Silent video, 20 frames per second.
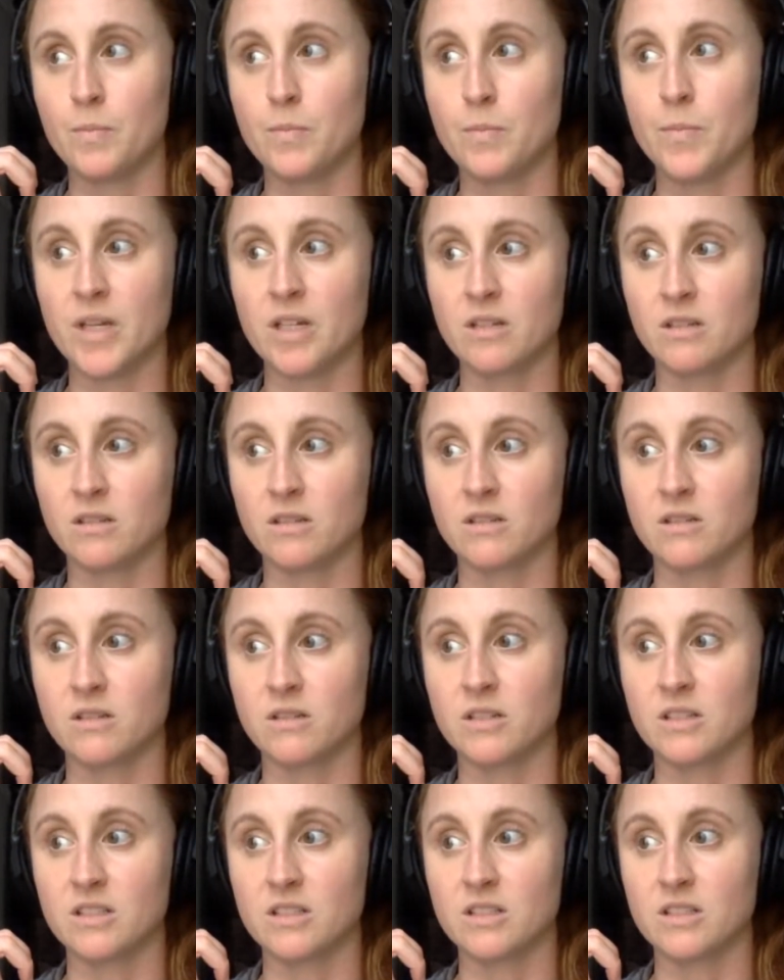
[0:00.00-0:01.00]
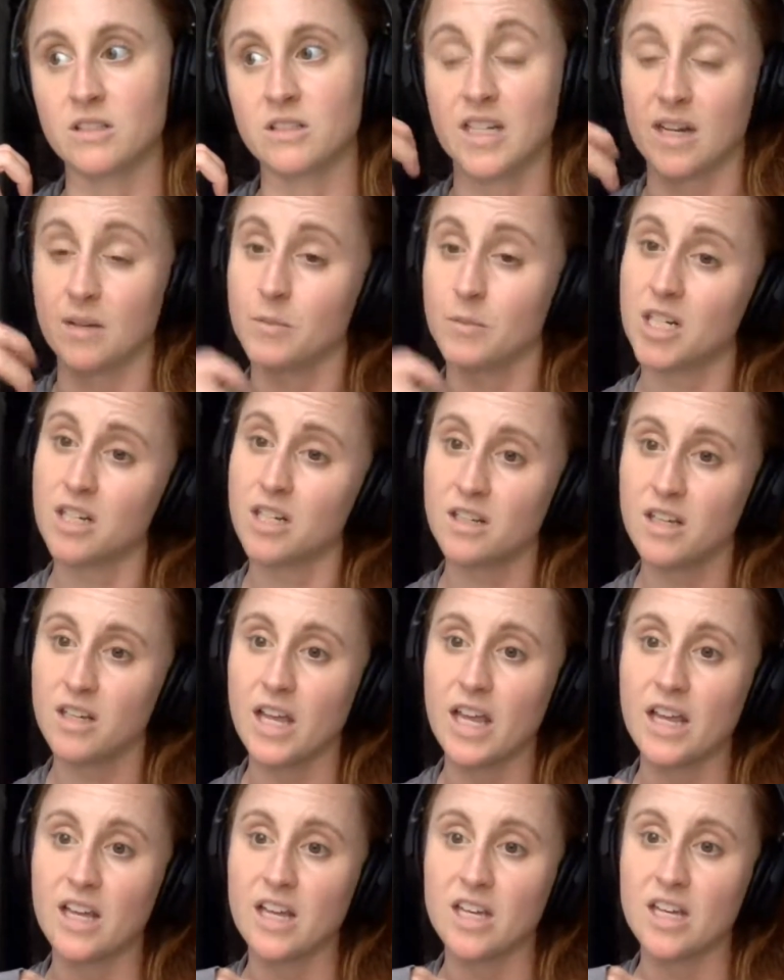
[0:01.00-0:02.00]
build stamina
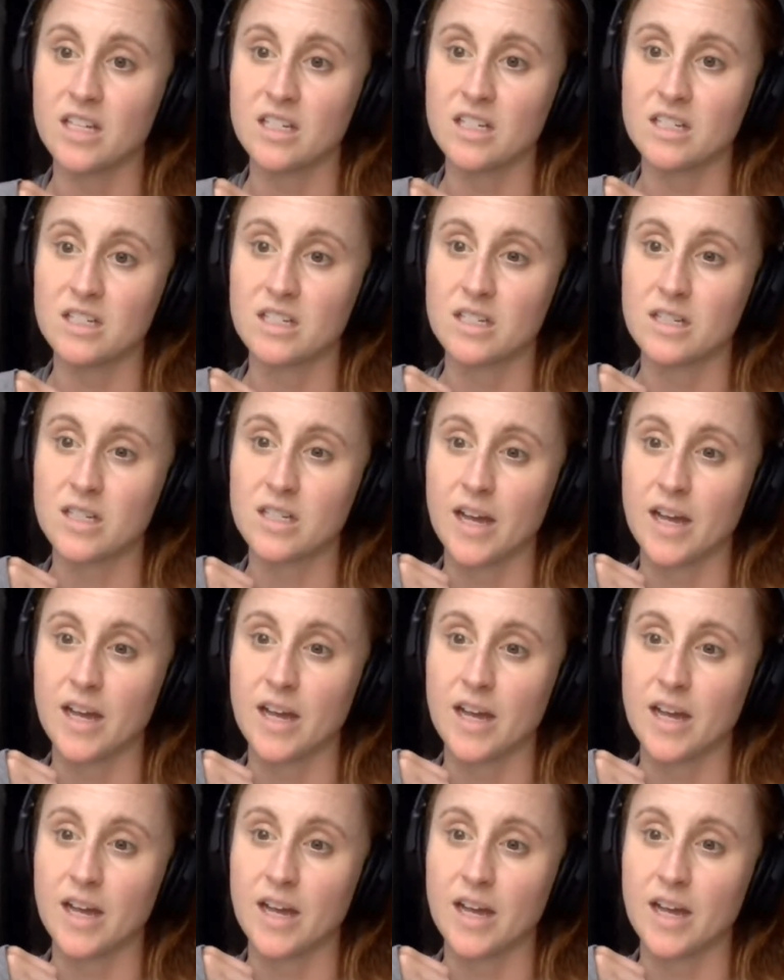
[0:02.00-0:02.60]
and